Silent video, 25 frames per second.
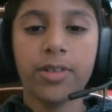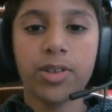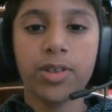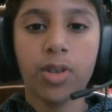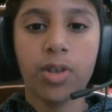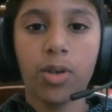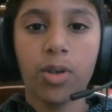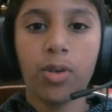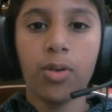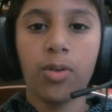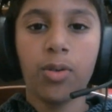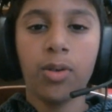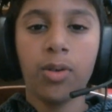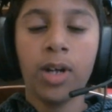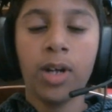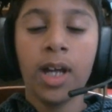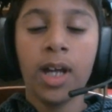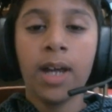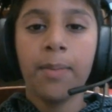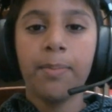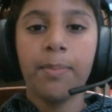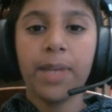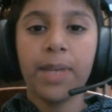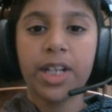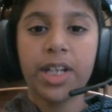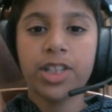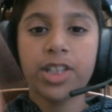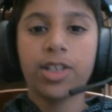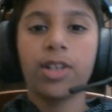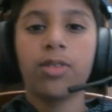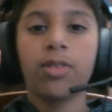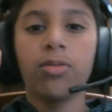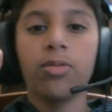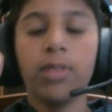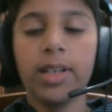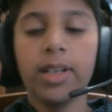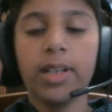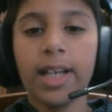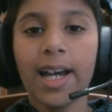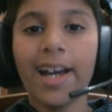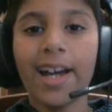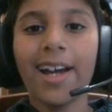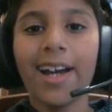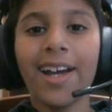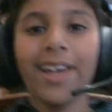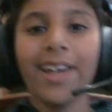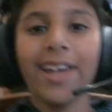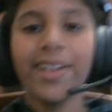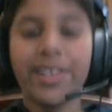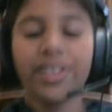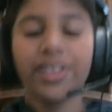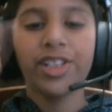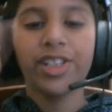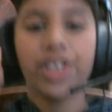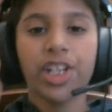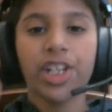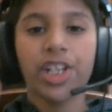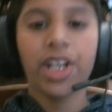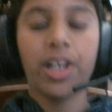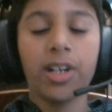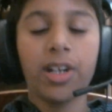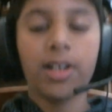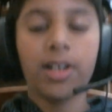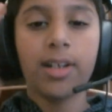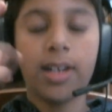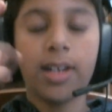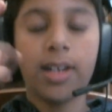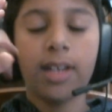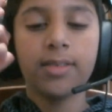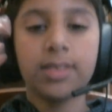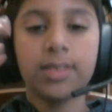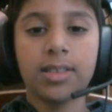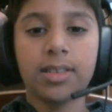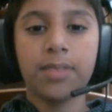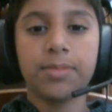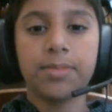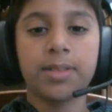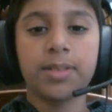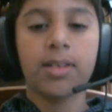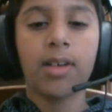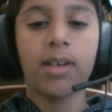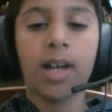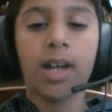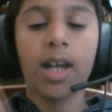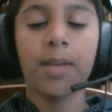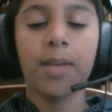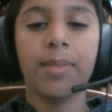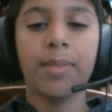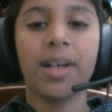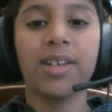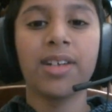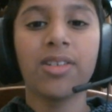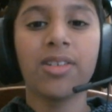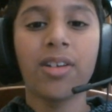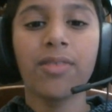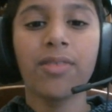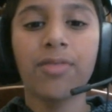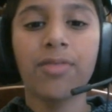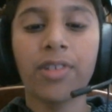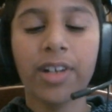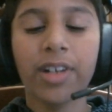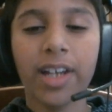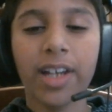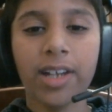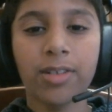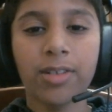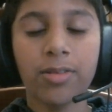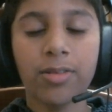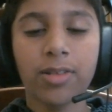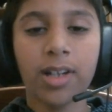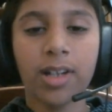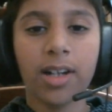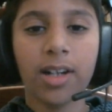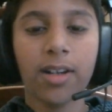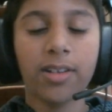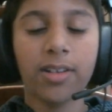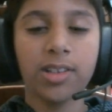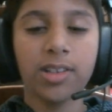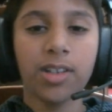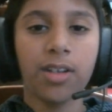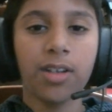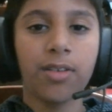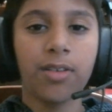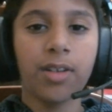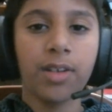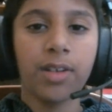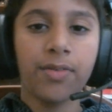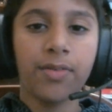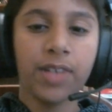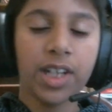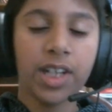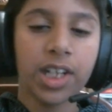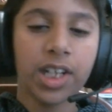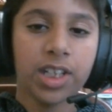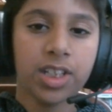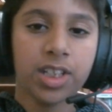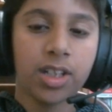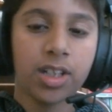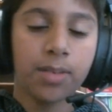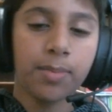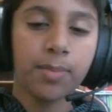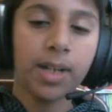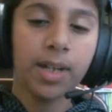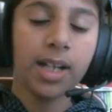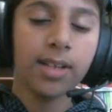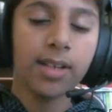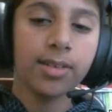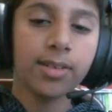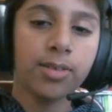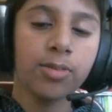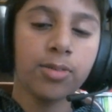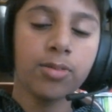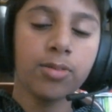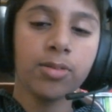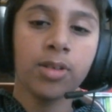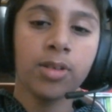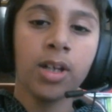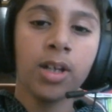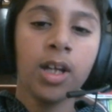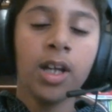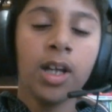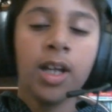So make sure to like, share, and subscribe, and don't forget to turn on the notification bell too,